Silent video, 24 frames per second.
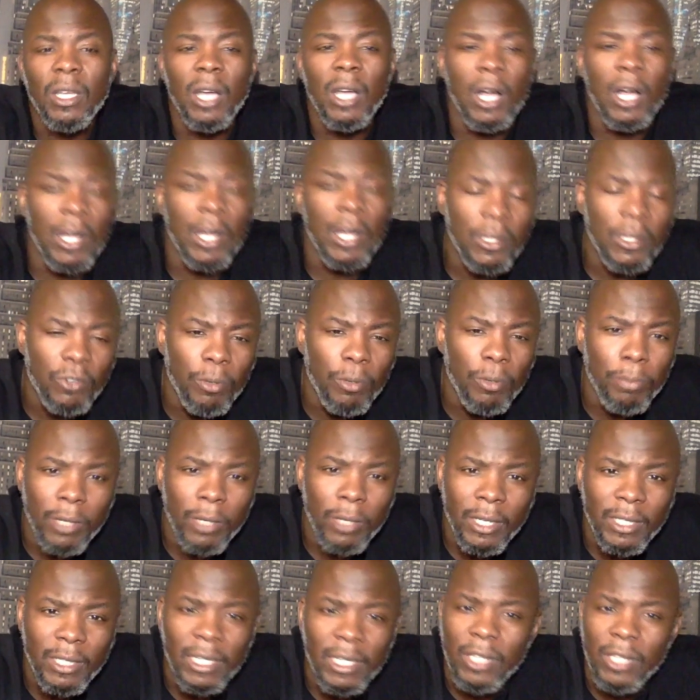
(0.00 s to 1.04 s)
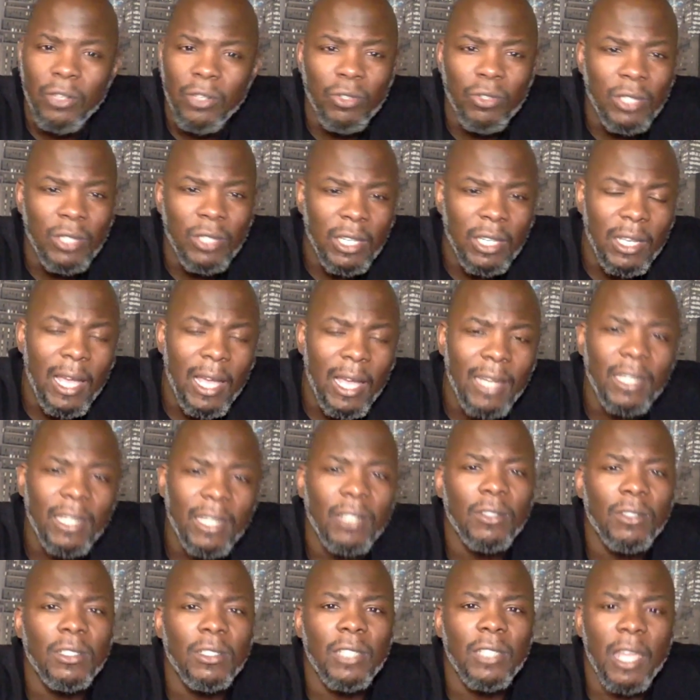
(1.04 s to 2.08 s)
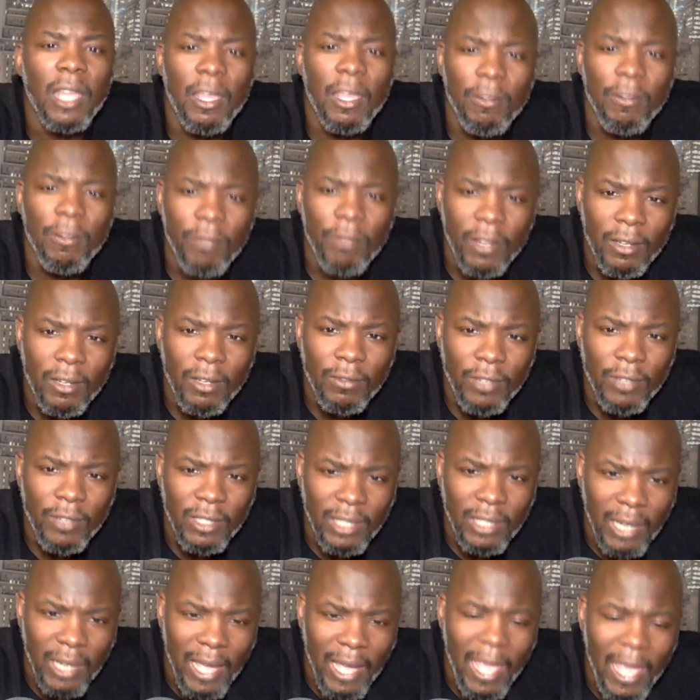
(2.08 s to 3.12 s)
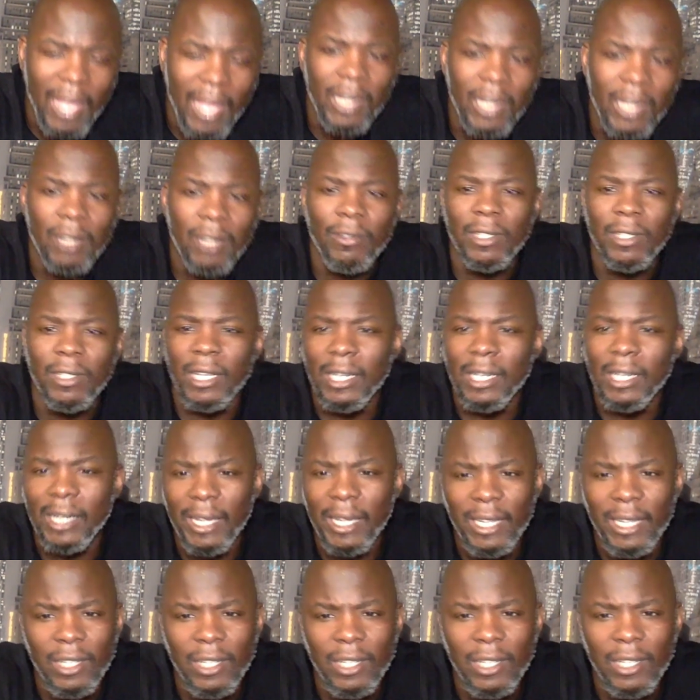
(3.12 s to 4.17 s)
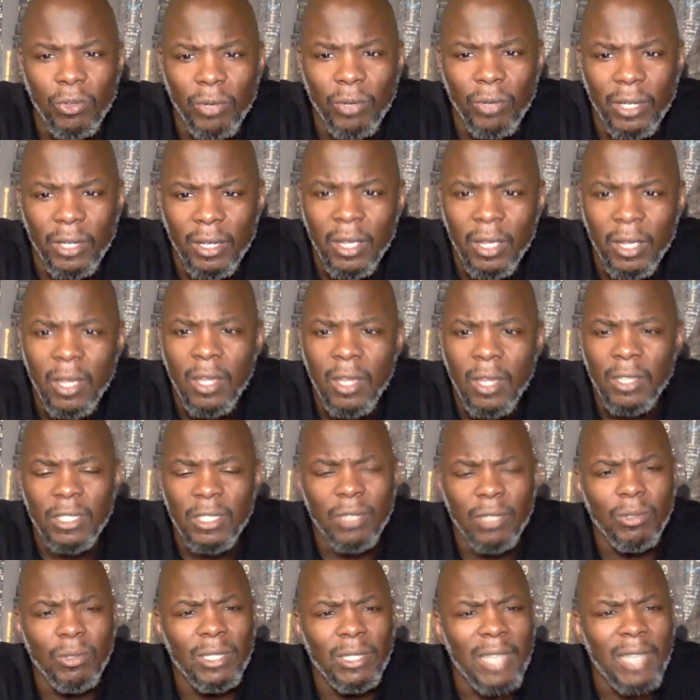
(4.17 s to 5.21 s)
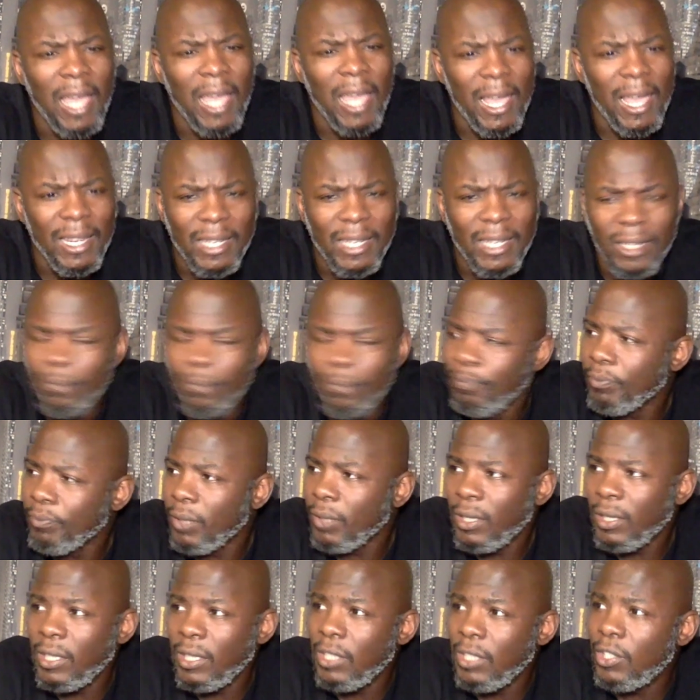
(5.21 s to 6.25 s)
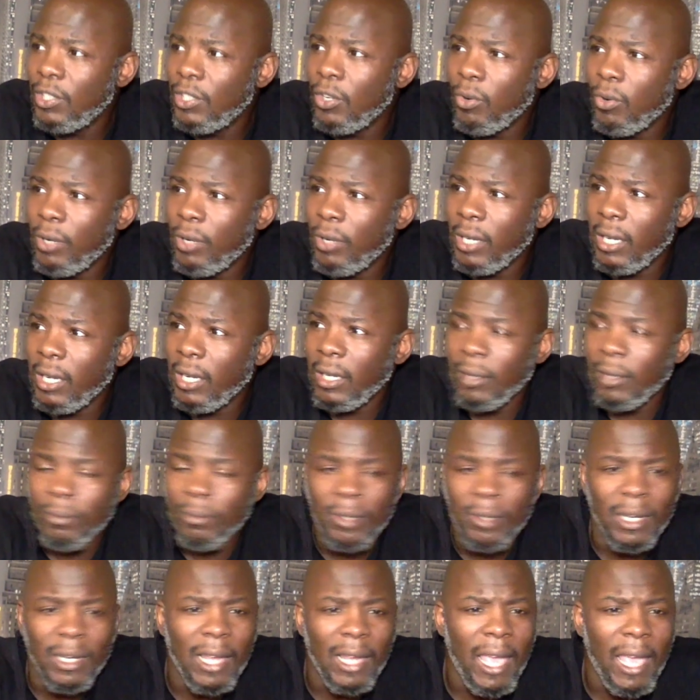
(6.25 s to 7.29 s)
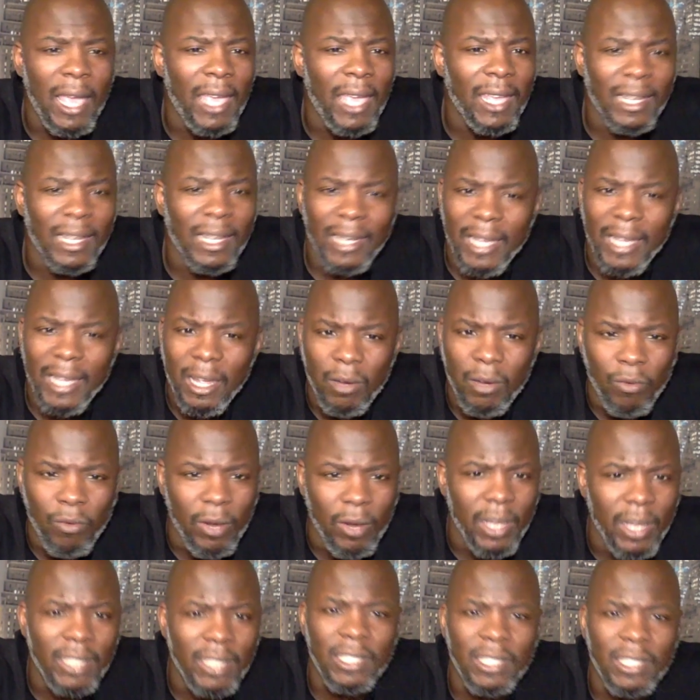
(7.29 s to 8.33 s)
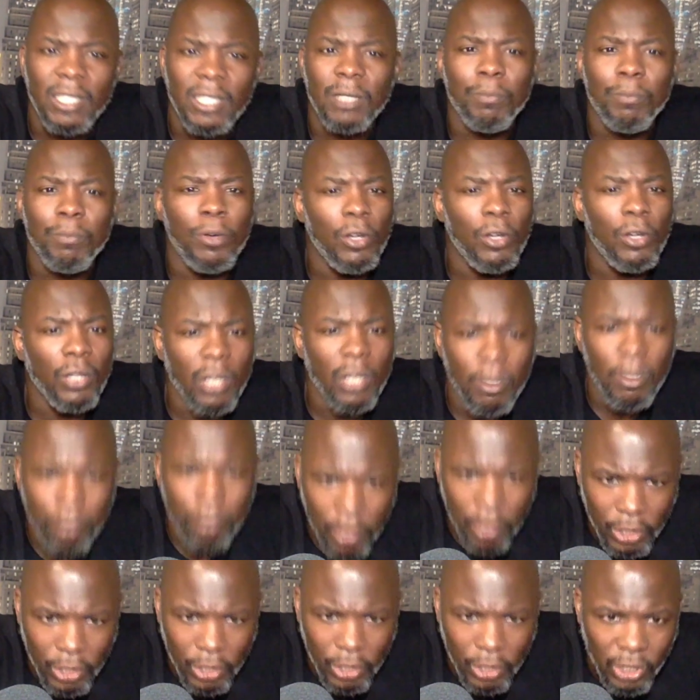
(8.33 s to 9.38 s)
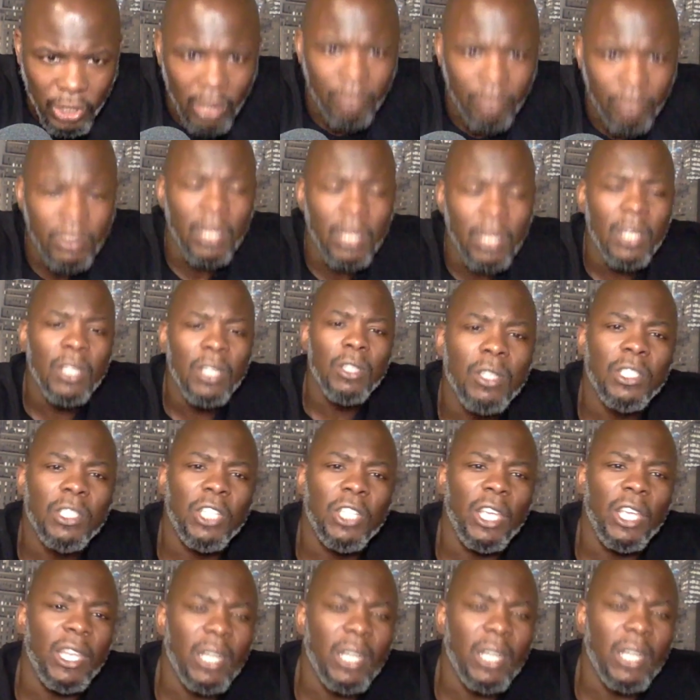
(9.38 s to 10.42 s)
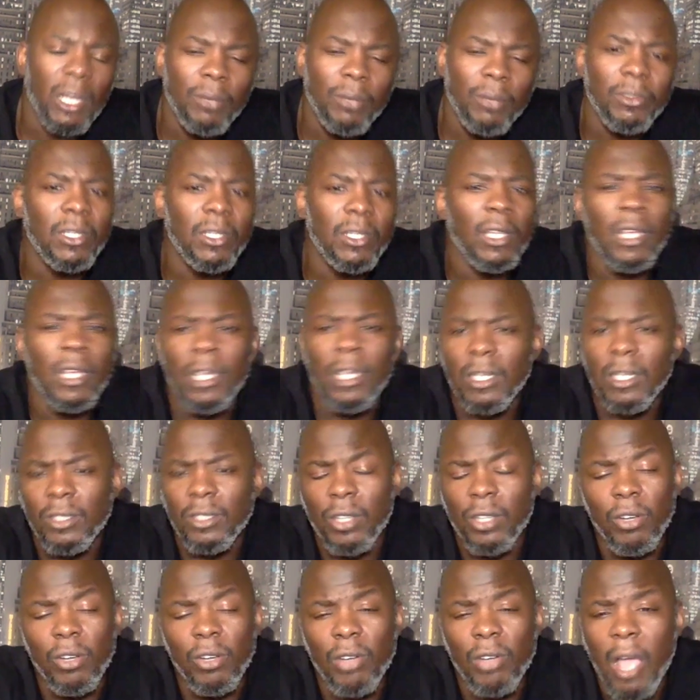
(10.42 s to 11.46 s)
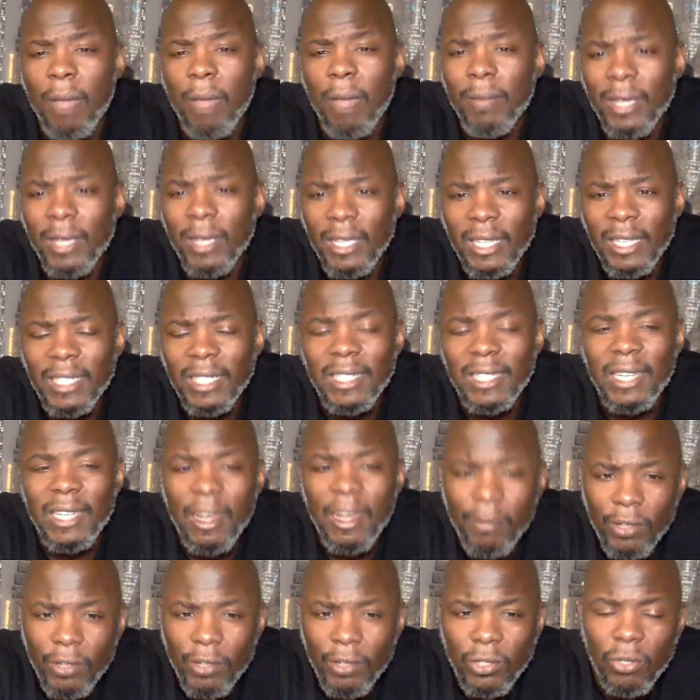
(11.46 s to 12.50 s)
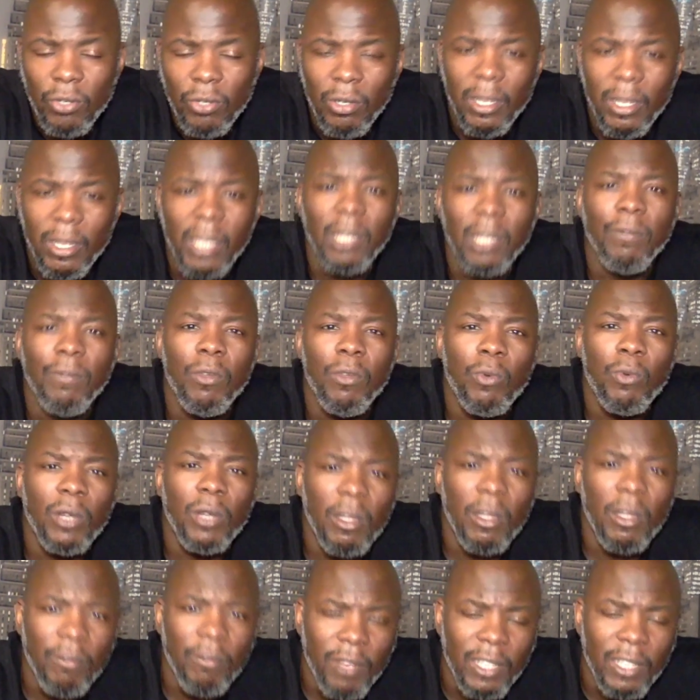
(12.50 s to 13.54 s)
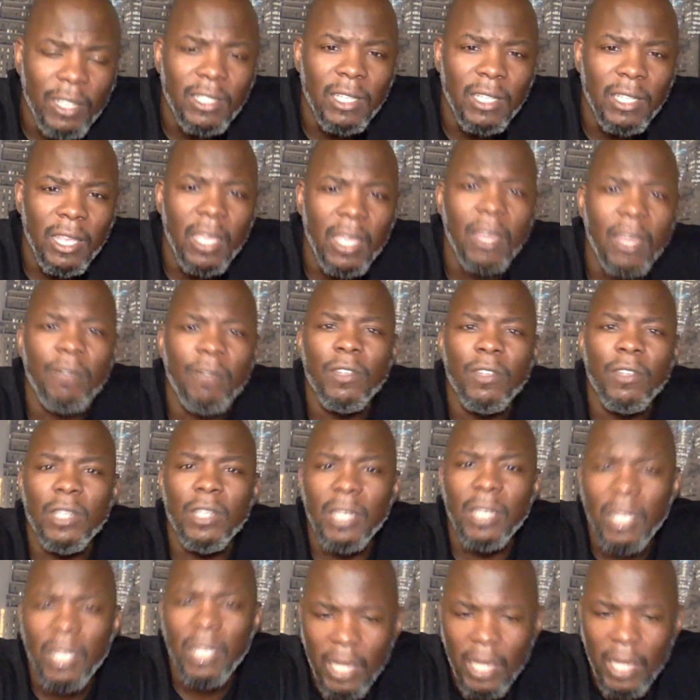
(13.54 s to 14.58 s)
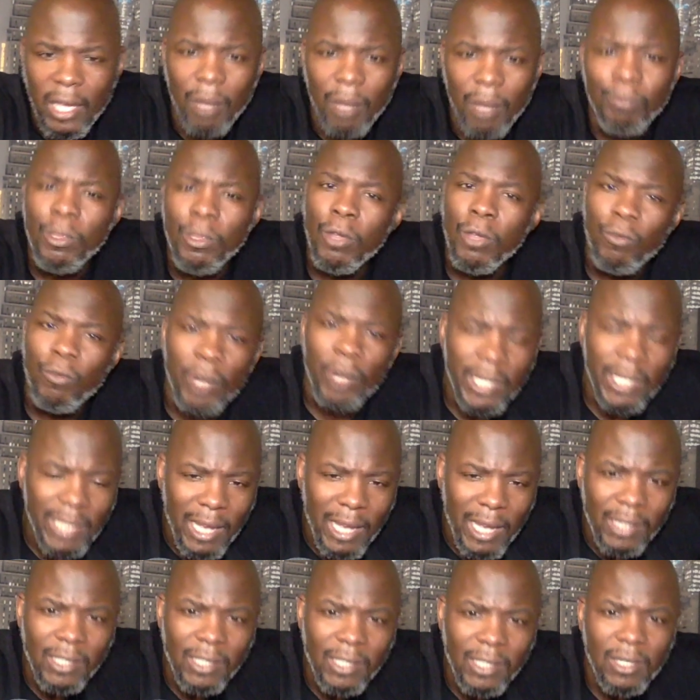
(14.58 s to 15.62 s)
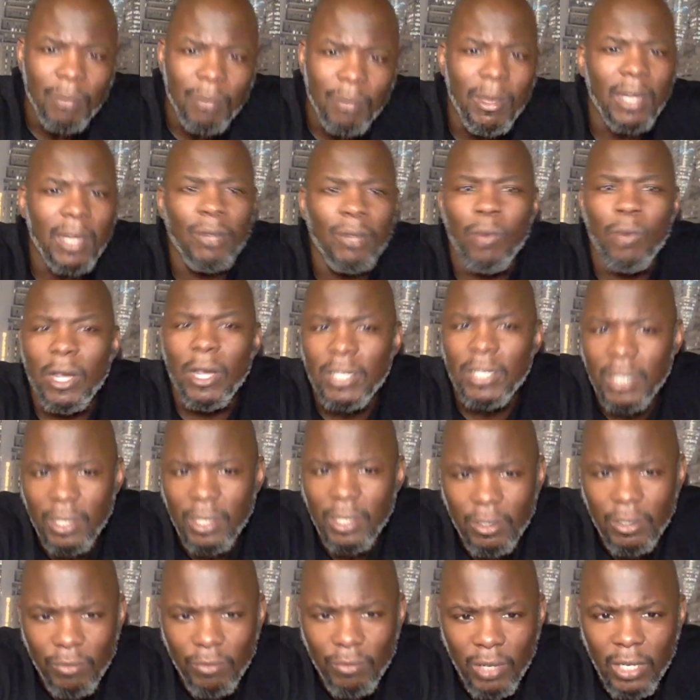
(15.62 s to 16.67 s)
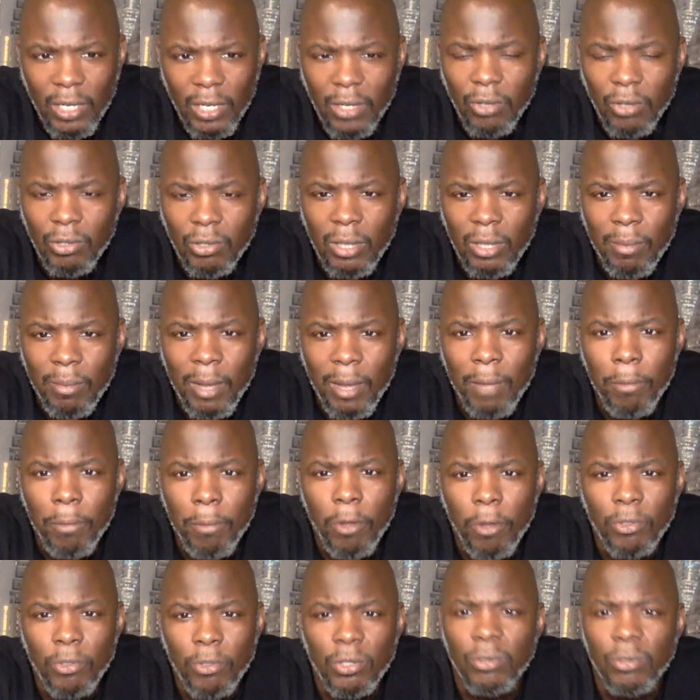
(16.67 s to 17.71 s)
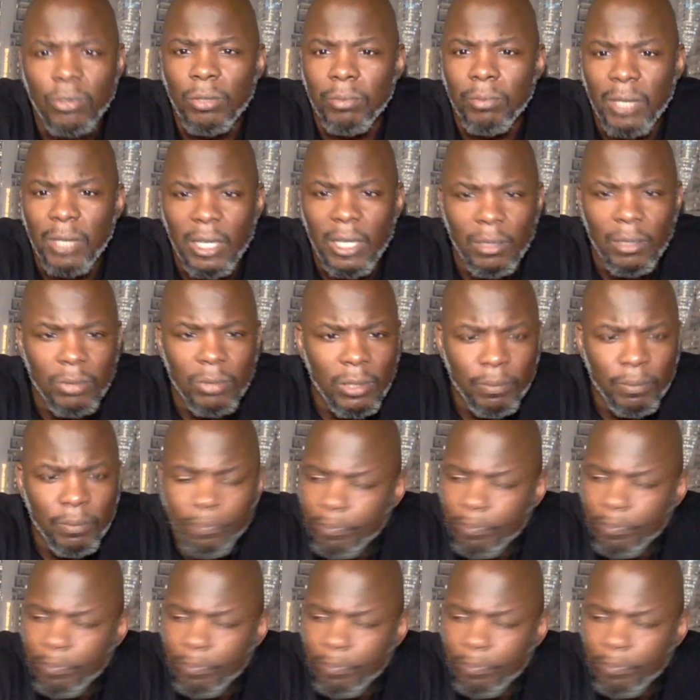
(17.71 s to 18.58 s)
100 plus, and you still out there staying physically active. Another lady she was 90. She's doing hanging leg raises, pull-up, push-ups, chin-ups. So, I mean, it's never too late if you want to invest in your health. You need help. reach out to somebody, watch these videos. I might post on some tips.